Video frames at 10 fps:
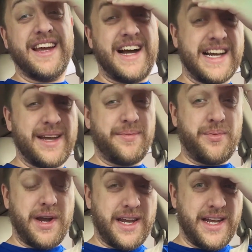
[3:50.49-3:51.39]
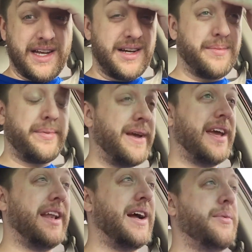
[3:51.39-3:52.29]
I kept waking up
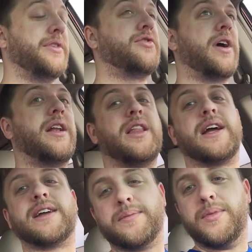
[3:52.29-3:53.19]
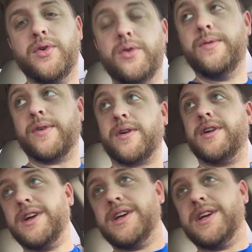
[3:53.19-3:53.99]
and I would try to like move or